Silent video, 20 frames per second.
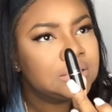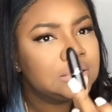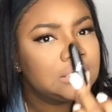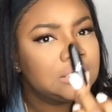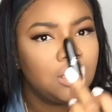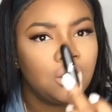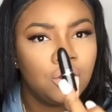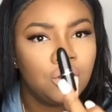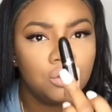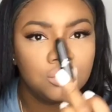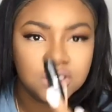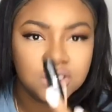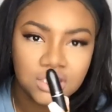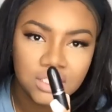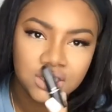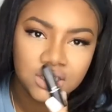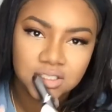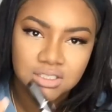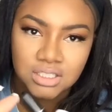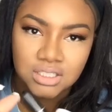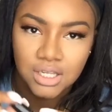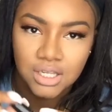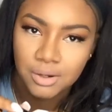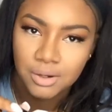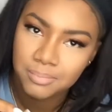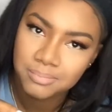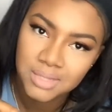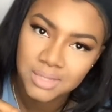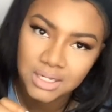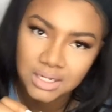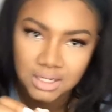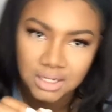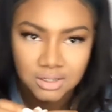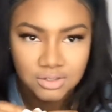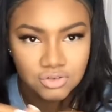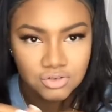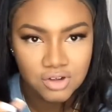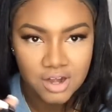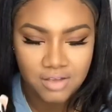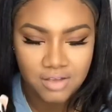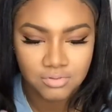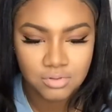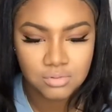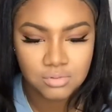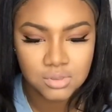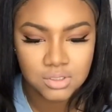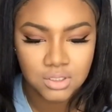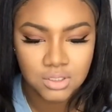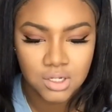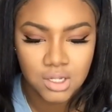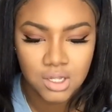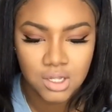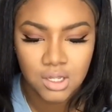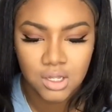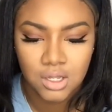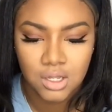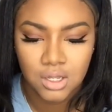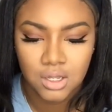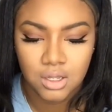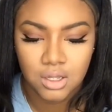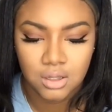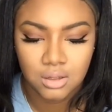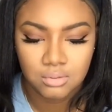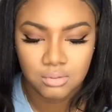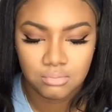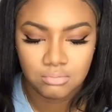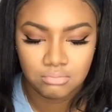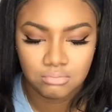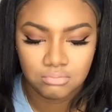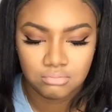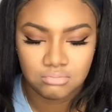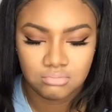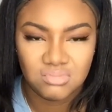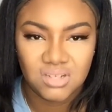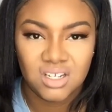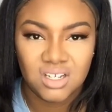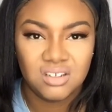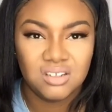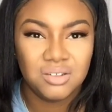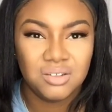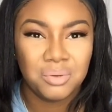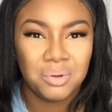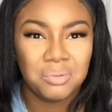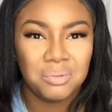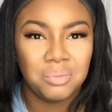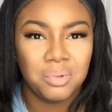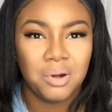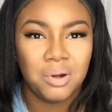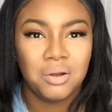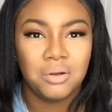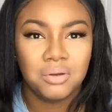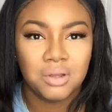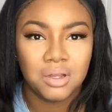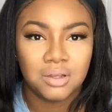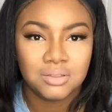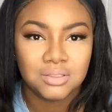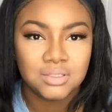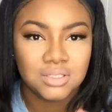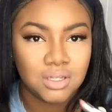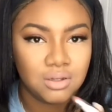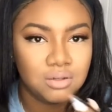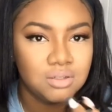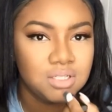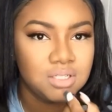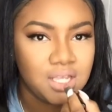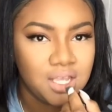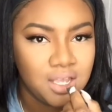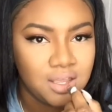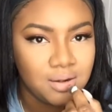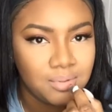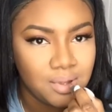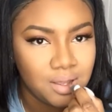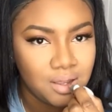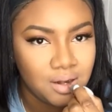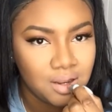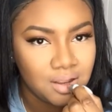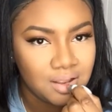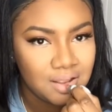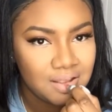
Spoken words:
Ulta. It's a little mini travel one. My other one broke. I was so sad about it.